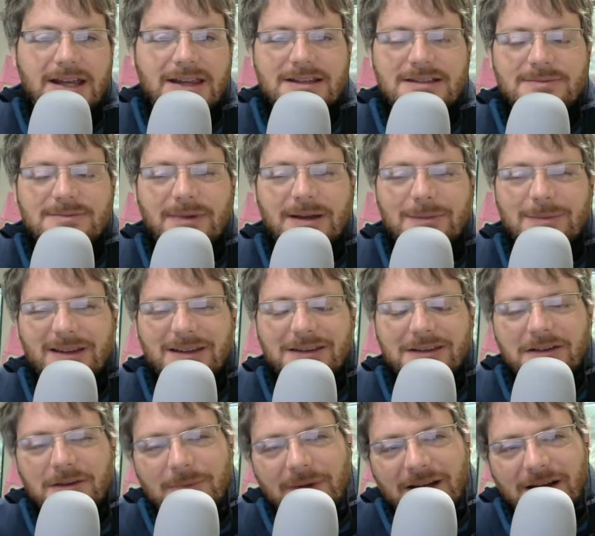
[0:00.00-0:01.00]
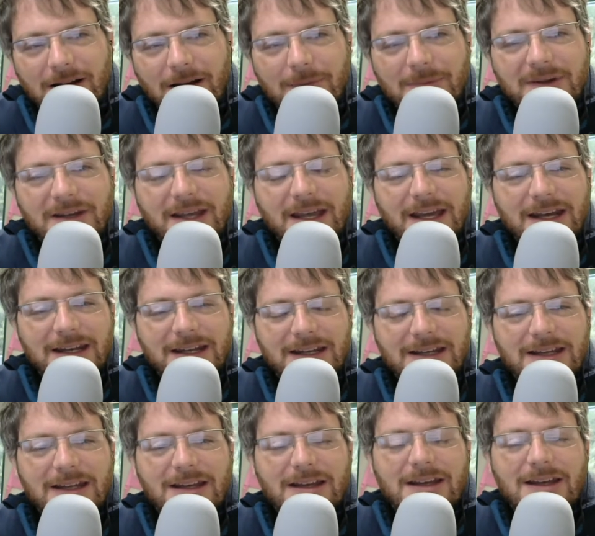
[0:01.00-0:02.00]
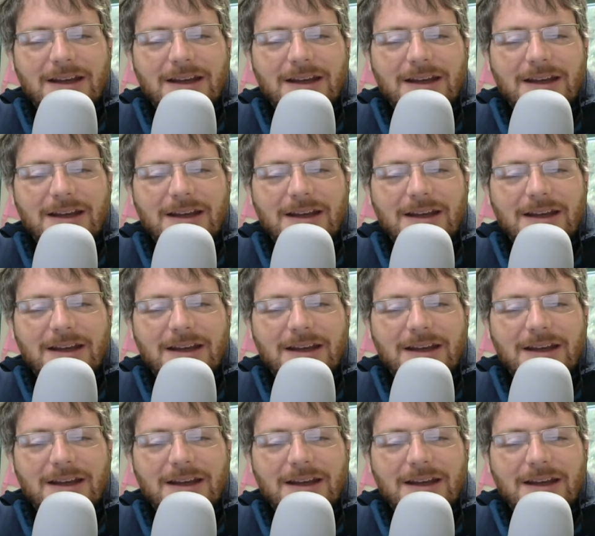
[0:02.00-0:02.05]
This might be a little bit complicated